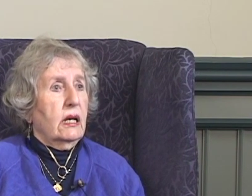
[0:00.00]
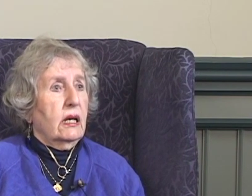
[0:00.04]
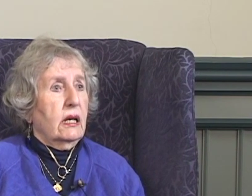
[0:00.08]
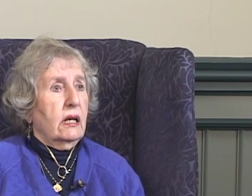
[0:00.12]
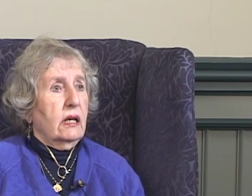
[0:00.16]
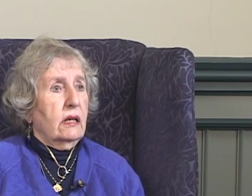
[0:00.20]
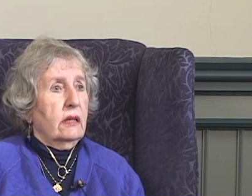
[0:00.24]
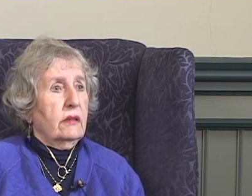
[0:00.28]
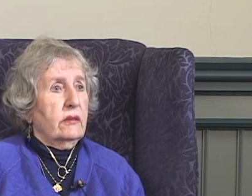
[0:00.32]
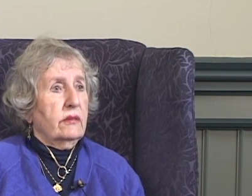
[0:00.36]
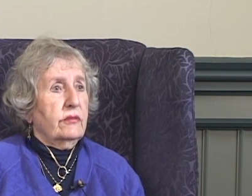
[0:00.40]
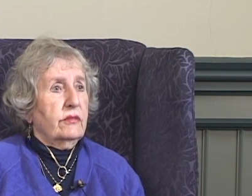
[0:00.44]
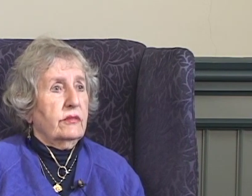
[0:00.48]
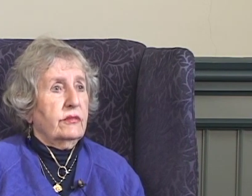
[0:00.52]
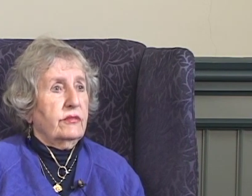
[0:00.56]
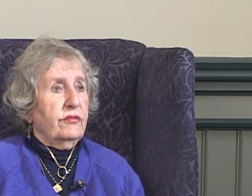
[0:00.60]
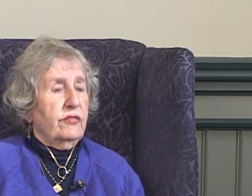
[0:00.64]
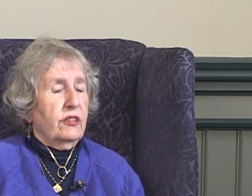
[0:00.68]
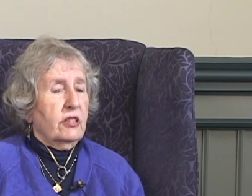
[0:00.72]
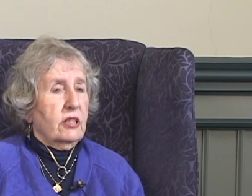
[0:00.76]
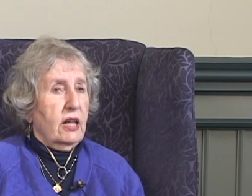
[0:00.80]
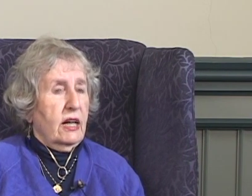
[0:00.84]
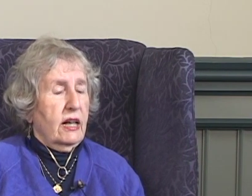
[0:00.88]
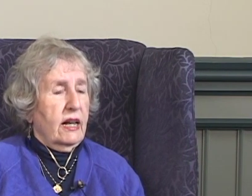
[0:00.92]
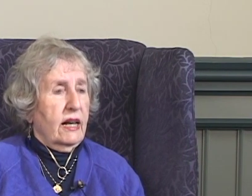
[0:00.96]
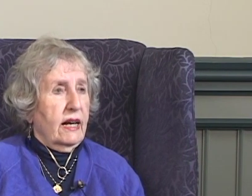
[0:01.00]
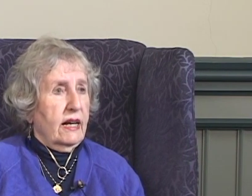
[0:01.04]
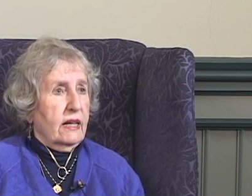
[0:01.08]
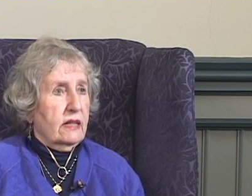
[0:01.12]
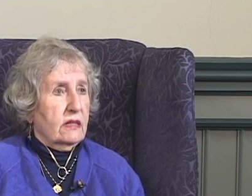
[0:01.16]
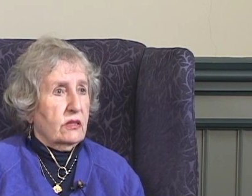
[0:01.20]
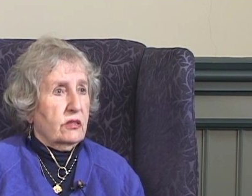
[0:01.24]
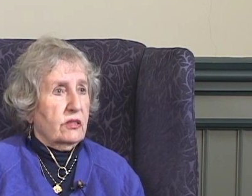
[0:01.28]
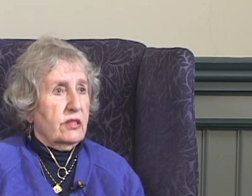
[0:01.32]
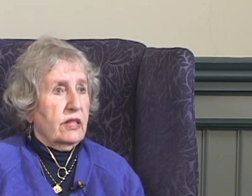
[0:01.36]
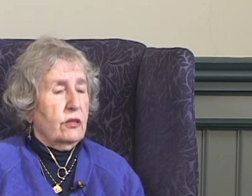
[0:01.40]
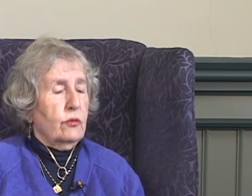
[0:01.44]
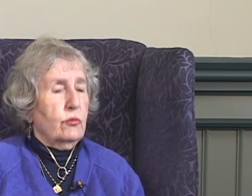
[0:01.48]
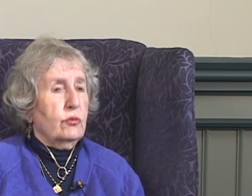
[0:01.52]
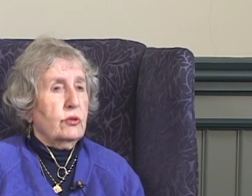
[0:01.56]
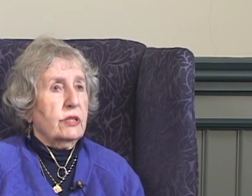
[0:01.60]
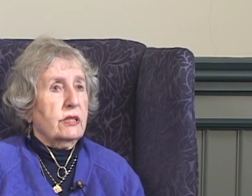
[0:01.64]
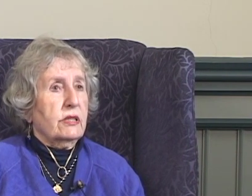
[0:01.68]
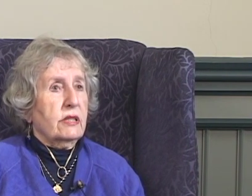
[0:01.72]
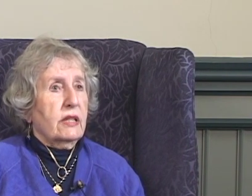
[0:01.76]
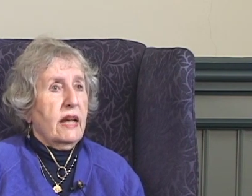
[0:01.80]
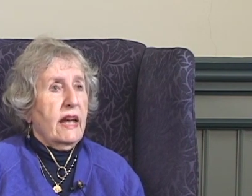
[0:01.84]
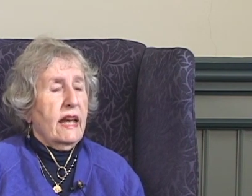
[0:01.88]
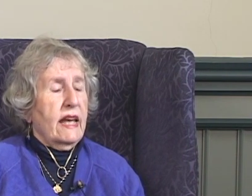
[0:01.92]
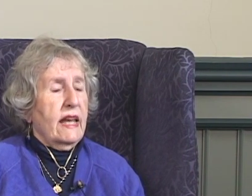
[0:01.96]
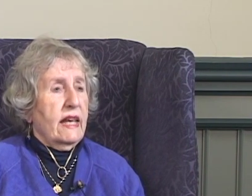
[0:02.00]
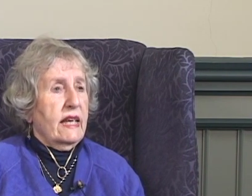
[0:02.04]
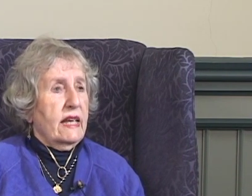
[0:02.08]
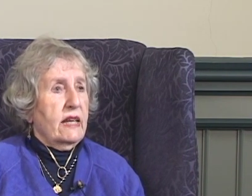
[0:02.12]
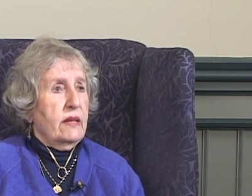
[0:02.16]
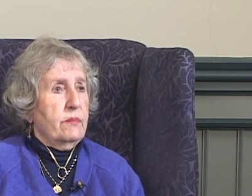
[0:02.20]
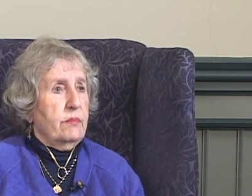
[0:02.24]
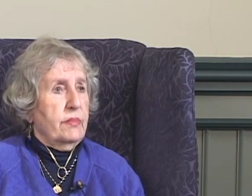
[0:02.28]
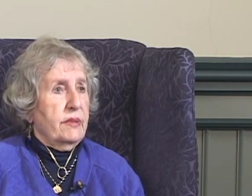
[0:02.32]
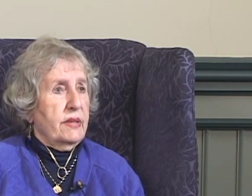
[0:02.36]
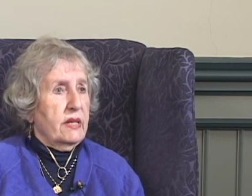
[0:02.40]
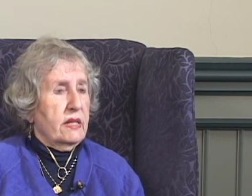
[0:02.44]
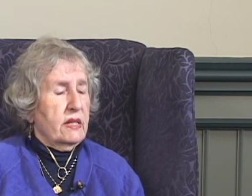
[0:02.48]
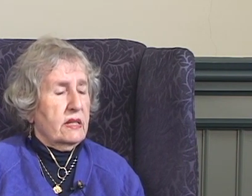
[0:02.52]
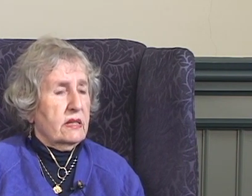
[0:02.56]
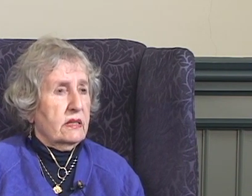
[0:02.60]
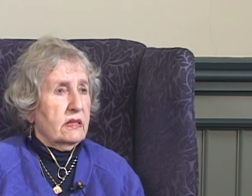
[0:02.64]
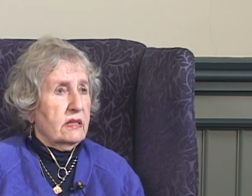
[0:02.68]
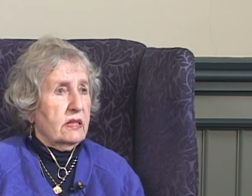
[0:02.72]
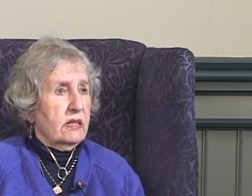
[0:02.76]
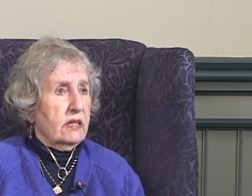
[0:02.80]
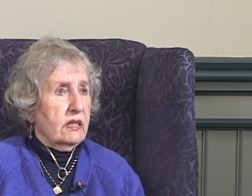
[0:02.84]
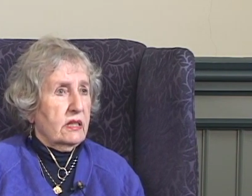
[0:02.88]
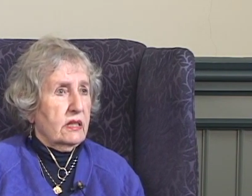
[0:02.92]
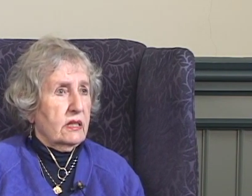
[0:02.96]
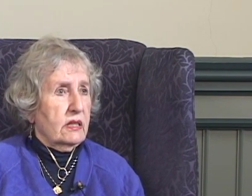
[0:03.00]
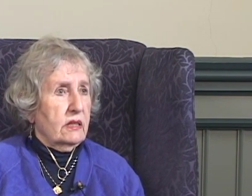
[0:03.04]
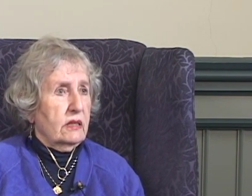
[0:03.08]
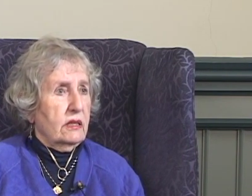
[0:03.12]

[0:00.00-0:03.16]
uh, for cars. There was A, B, and C.